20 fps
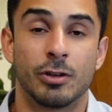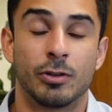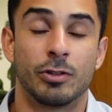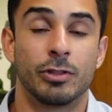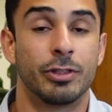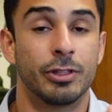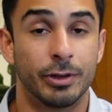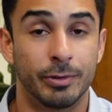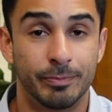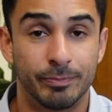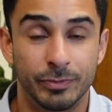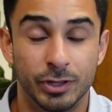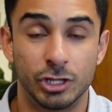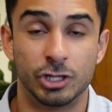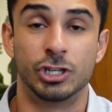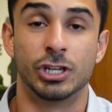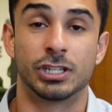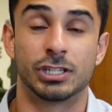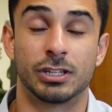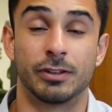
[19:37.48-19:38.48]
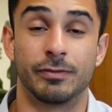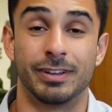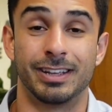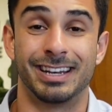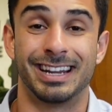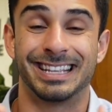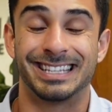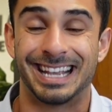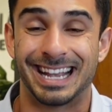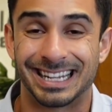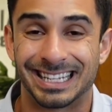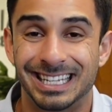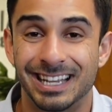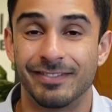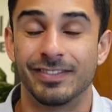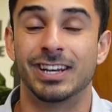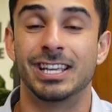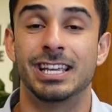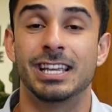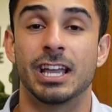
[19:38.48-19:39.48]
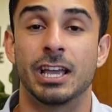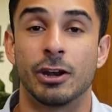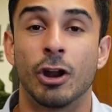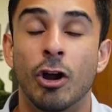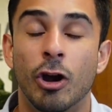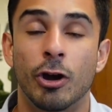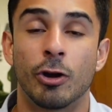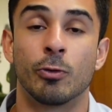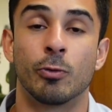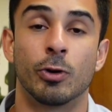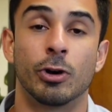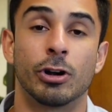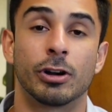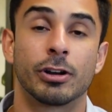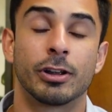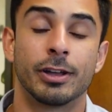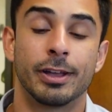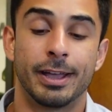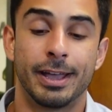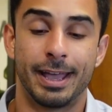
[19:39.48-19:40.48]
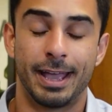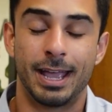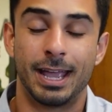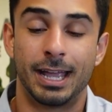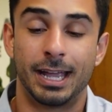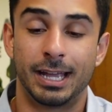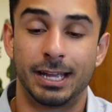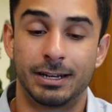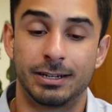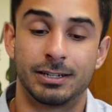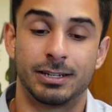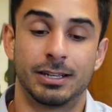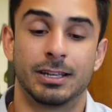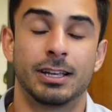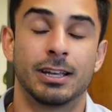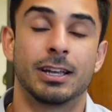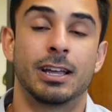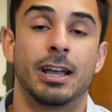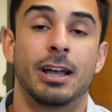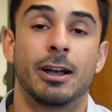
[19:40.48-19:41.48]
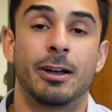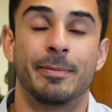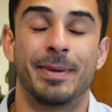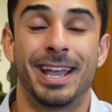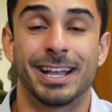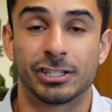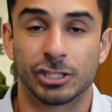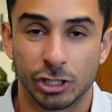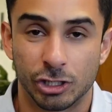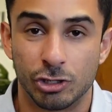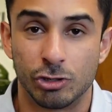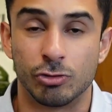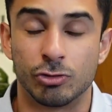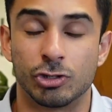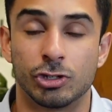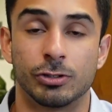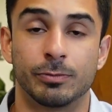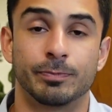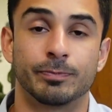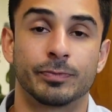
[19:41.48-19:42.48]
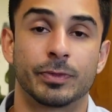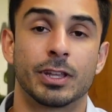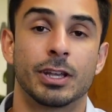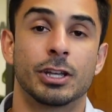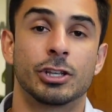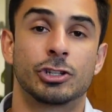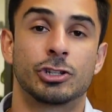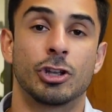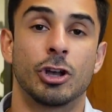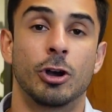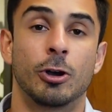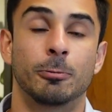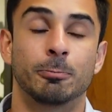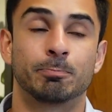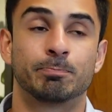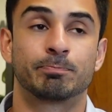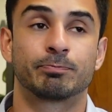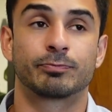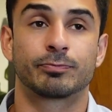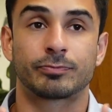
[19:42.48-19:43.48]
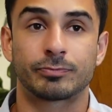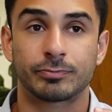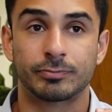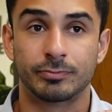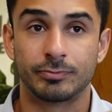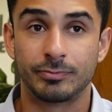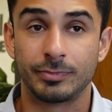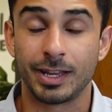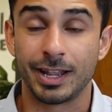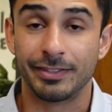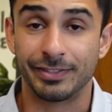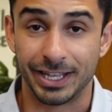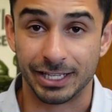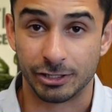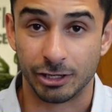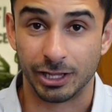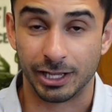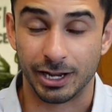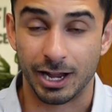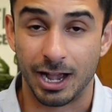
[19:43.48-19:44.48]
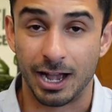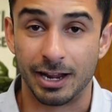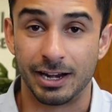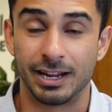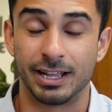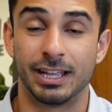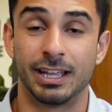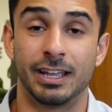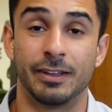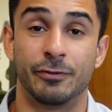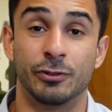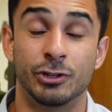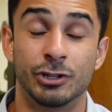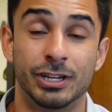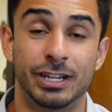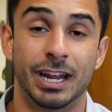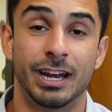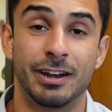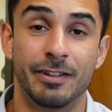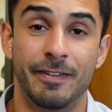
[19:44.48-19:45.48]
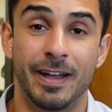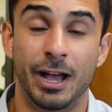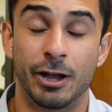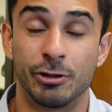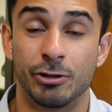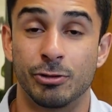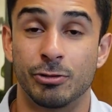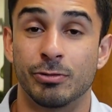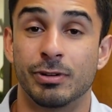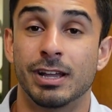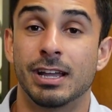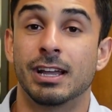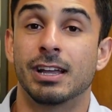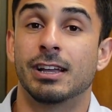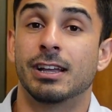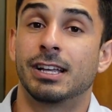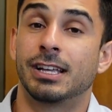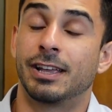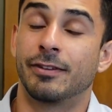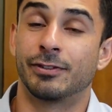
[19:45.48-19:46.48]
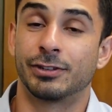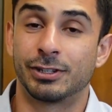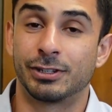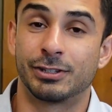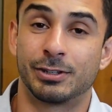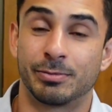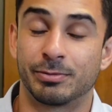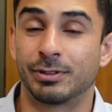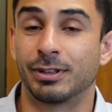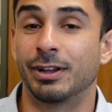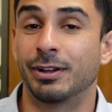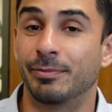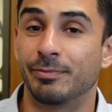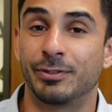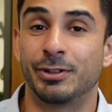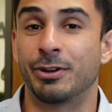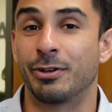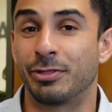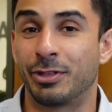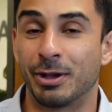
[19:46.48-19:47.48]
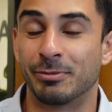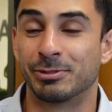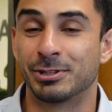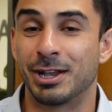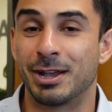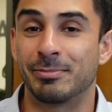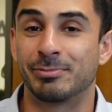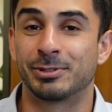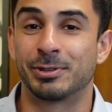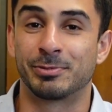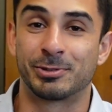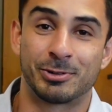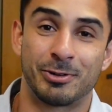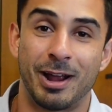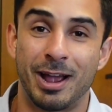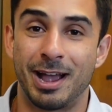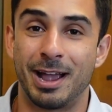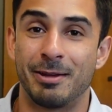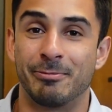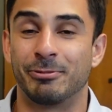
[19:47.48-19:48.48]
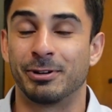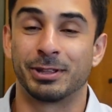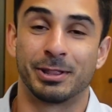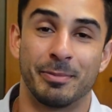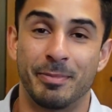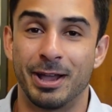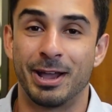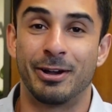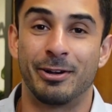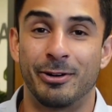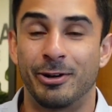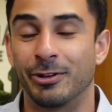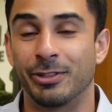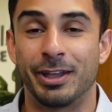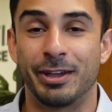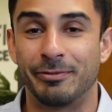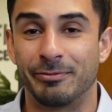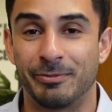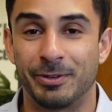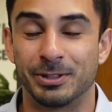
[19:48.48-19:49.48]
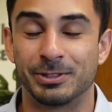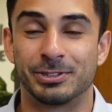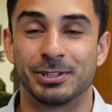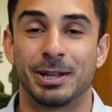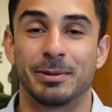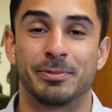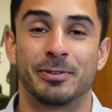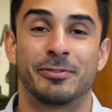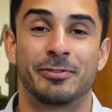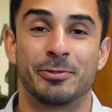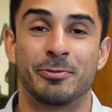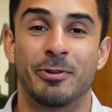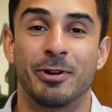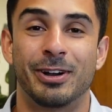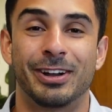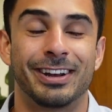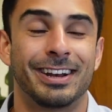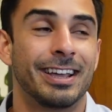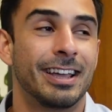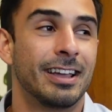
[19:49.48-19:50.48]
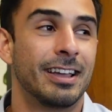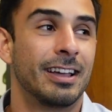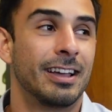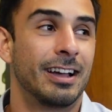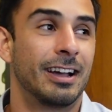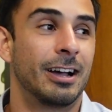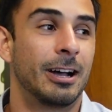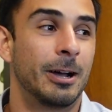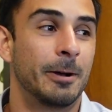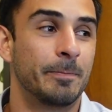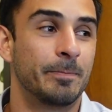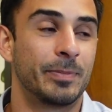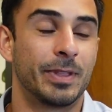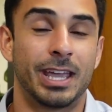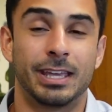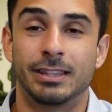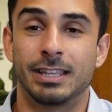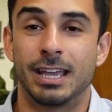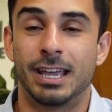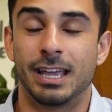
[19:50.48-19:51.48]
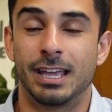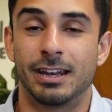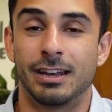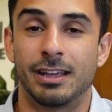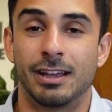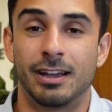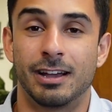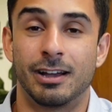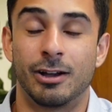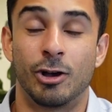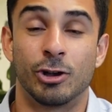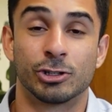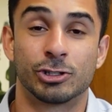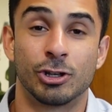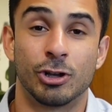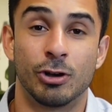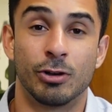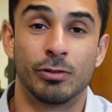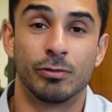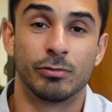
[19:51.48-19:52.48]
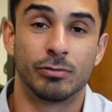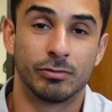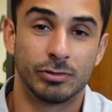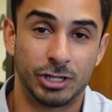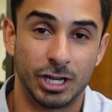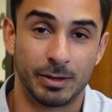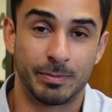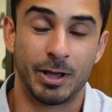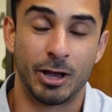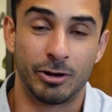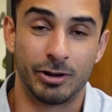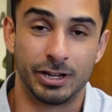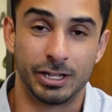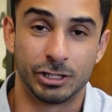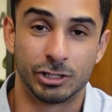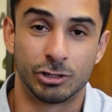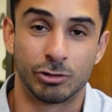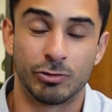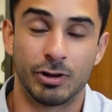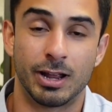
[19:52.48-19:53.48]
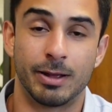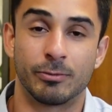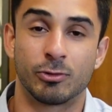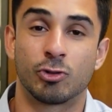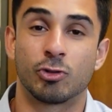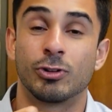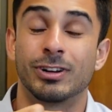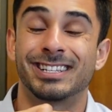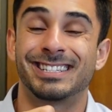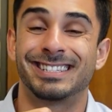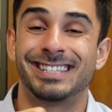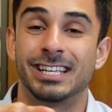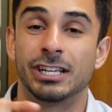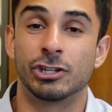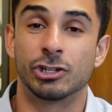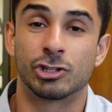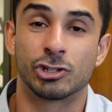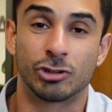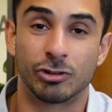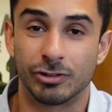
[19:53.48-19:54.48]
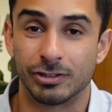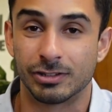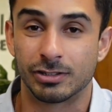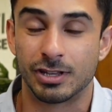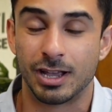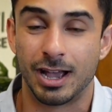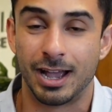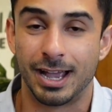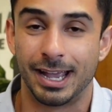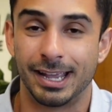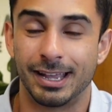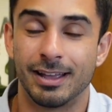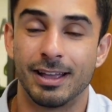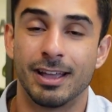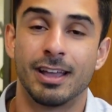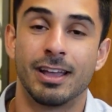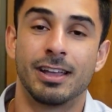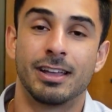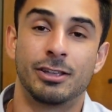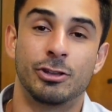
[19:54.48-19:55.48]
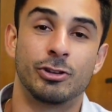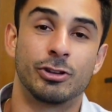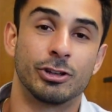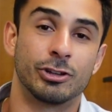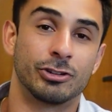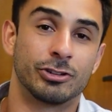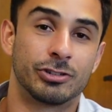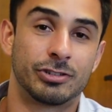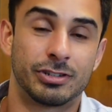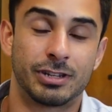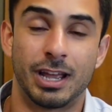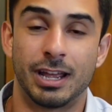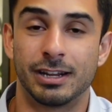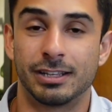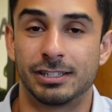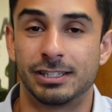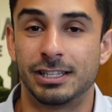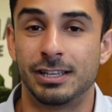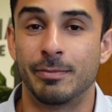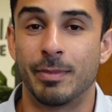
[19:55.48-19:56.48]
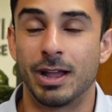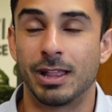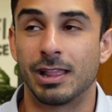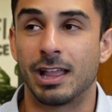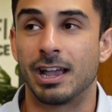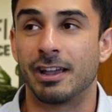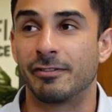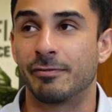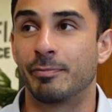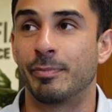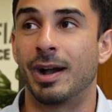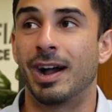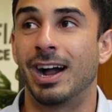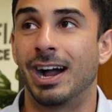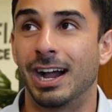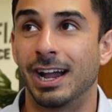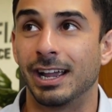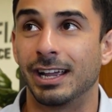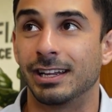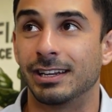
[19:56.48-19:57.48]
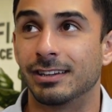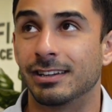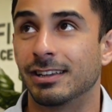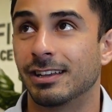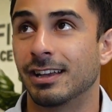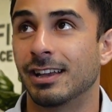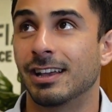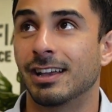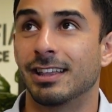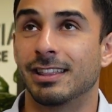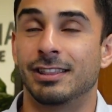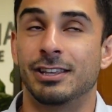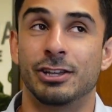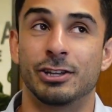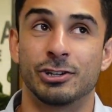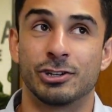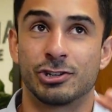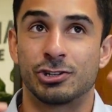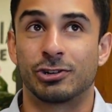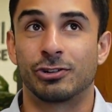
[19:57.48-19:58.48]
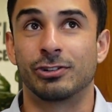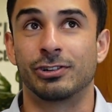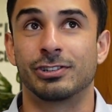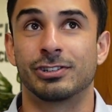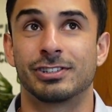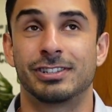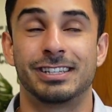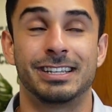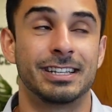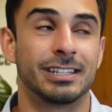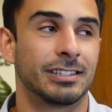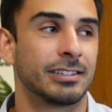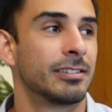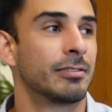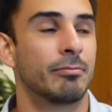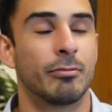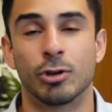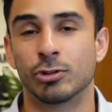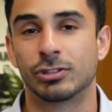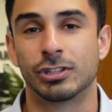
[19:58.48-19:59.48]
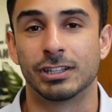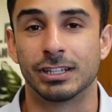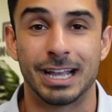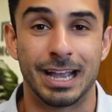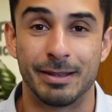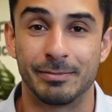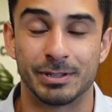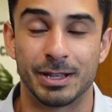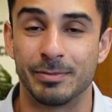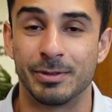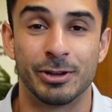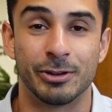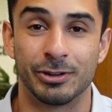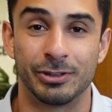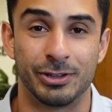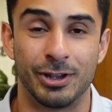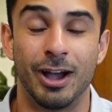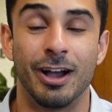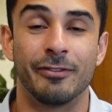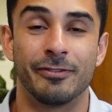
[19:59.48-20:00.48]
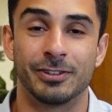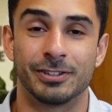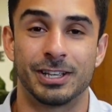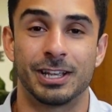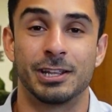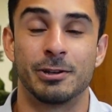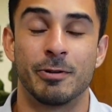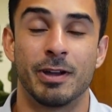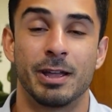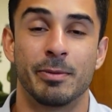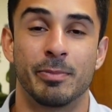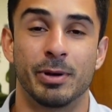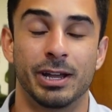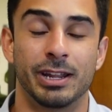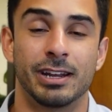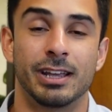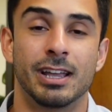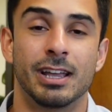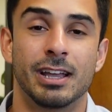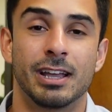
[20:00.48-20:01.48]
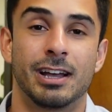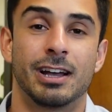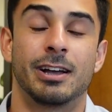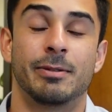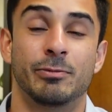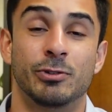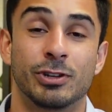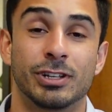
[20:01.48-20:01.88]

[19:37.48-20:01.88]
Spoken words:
the gist of it, as activity and hard work and execution. So that's all I got. If you do get any value, give us a thumbs up, subscribe, ring the bell, all that fun stuff if you want. And then also check me out on Instagram, Chris the Insurance Guy. You can kind of see my life behind the insurance scenes. Most of the times I'm here in the office anyway, but you